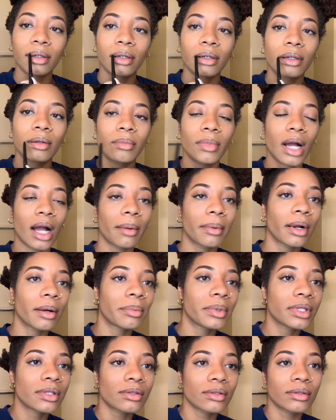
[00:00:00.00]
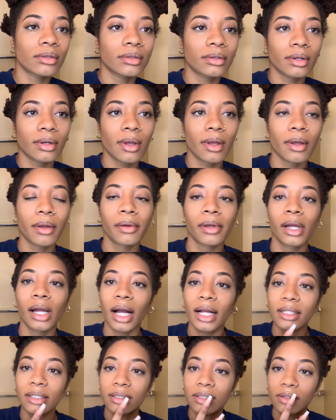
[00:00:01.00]
My eyebrow pencil, I
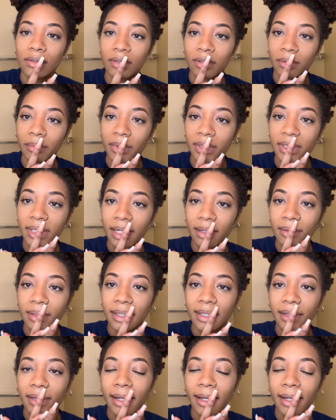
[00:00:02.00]
just use it on my top lip,